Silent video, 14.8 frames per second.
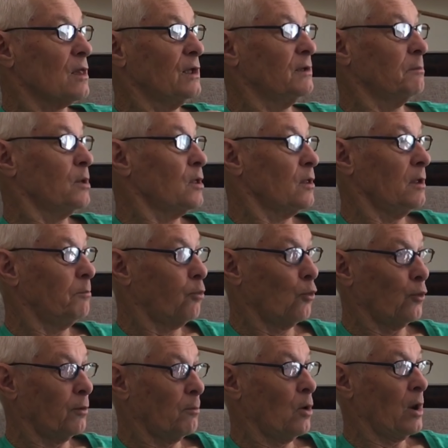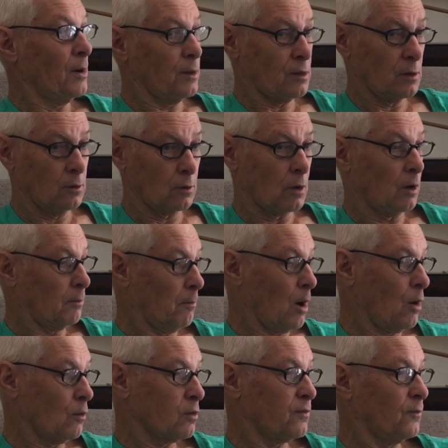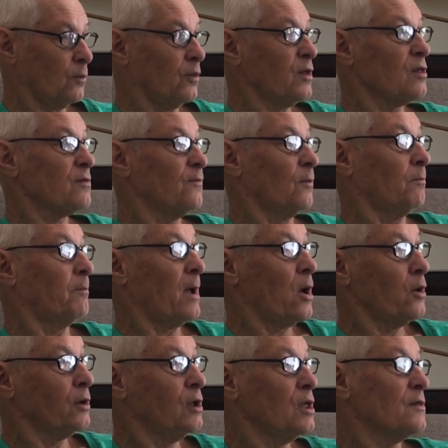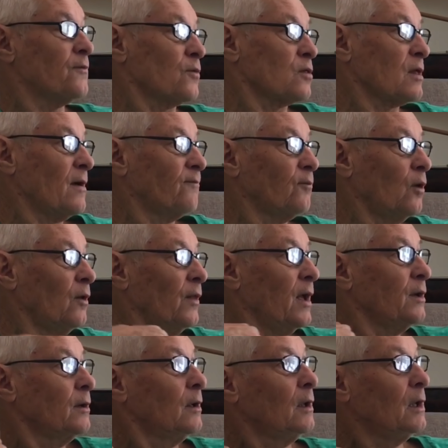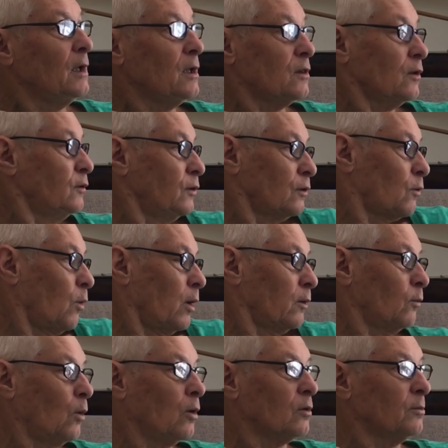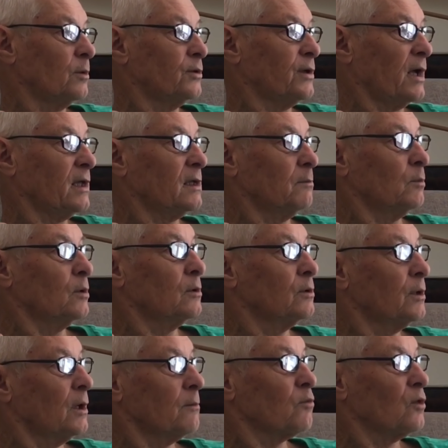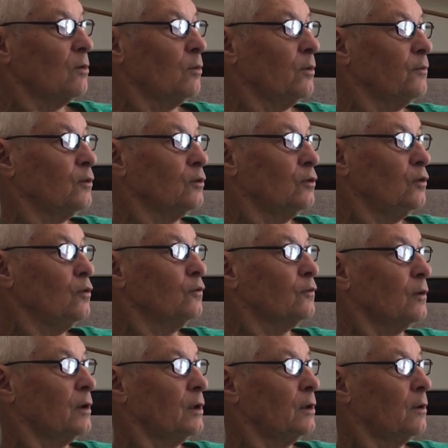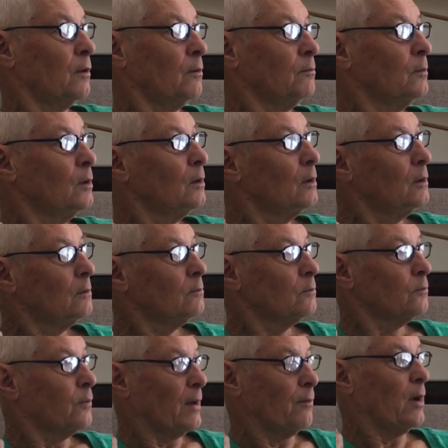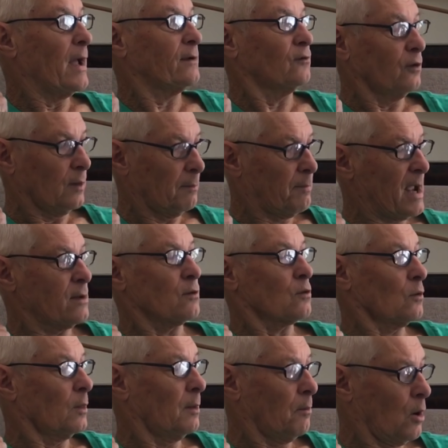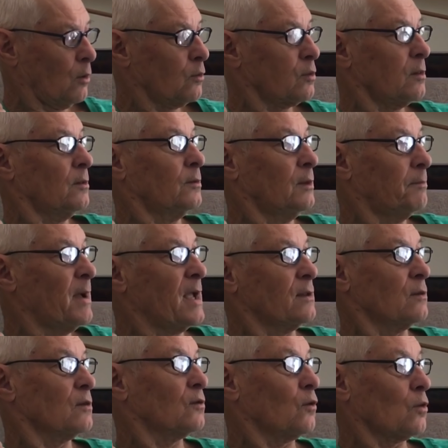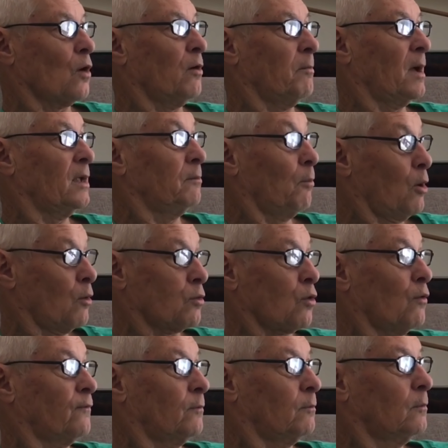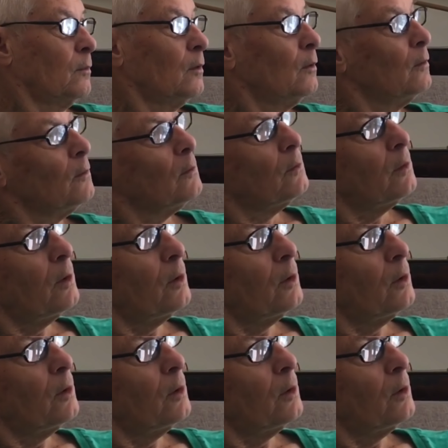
said to me, he brought them out, he said, look, I've moulds for this, for bogies, for stuff like that. He said, you're quite welcome to take them and um, see whether you can use any of them they were actually the patterns, not the moulds, the, the patterns, because I made moulds off them mm